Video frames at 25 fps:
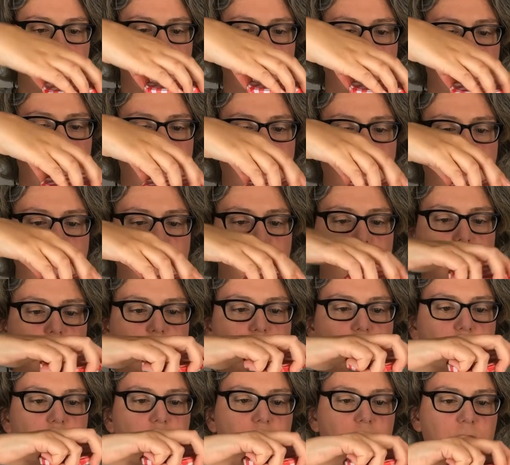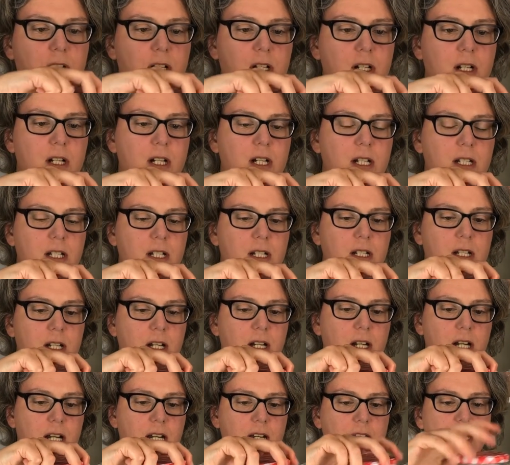You screw it on nice and
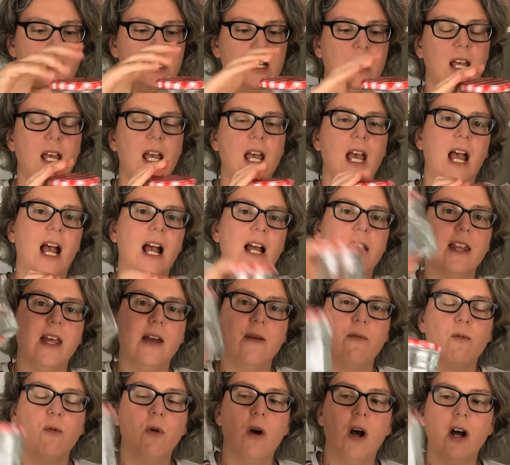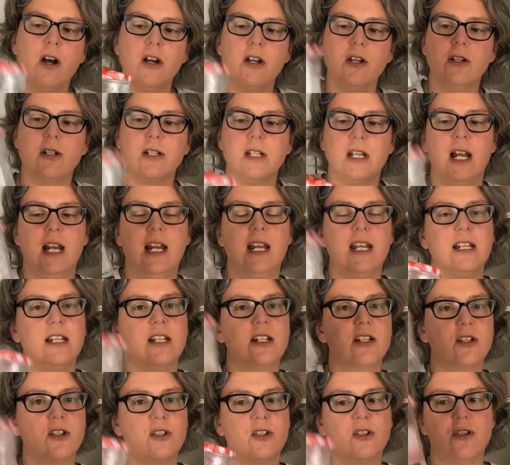tight, and then while you're telling
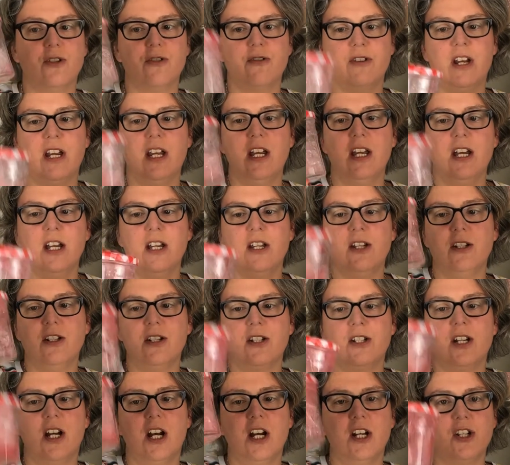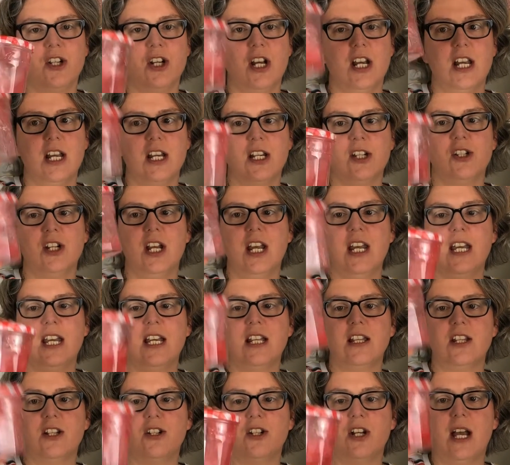the story, you start
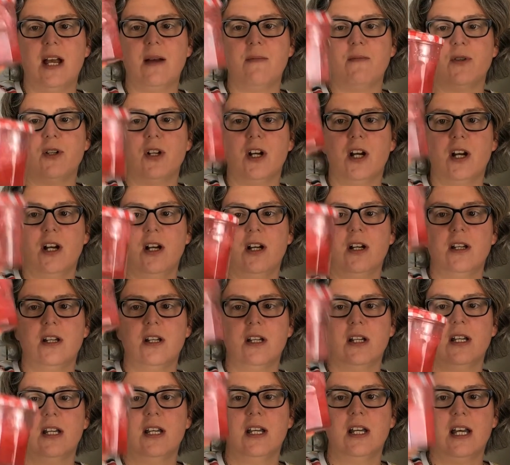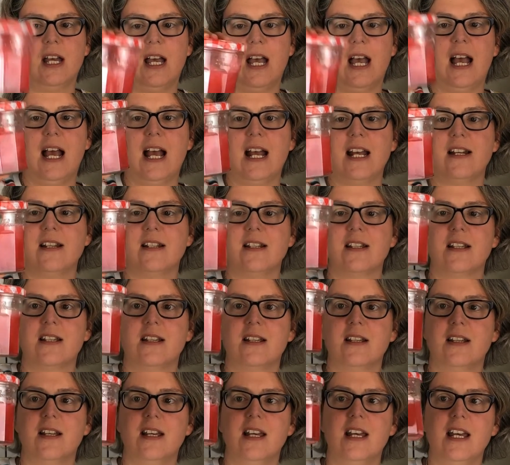shaking the jam jar and
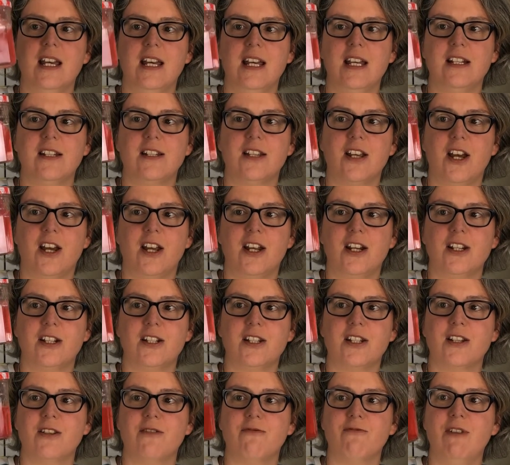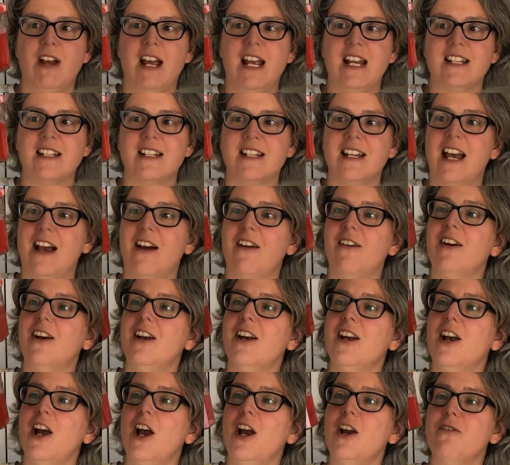it turns red. Now
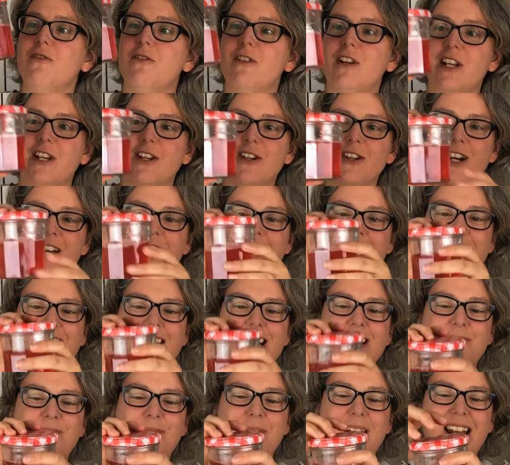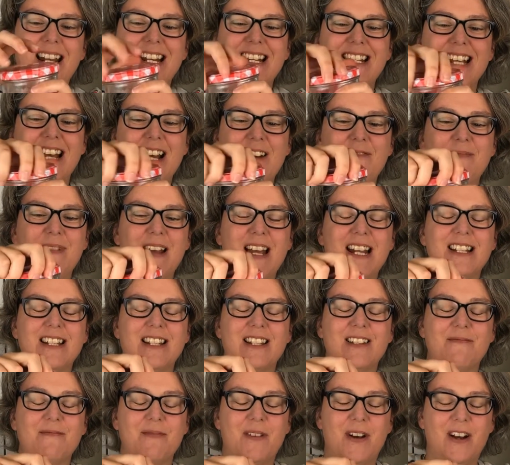hopefully yours is pinned down better
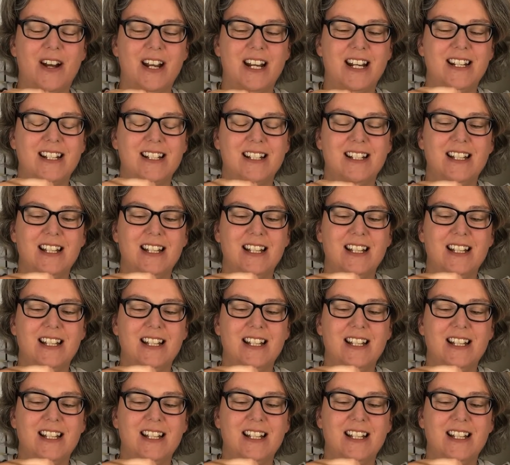than mine,